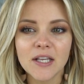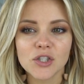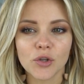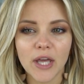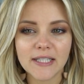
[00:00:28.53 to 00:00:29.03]

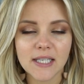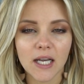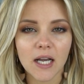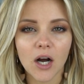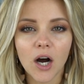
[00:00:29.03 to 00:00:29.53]
So that's
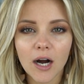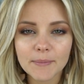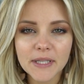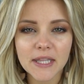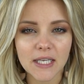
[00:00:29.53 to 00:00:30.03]
a
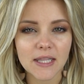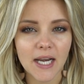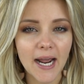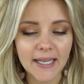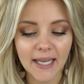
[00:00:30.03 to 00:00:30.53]
common thing
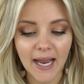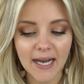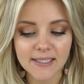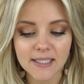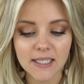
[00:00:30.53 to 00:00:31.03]
that I get
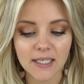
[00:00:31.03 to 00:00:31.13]
asked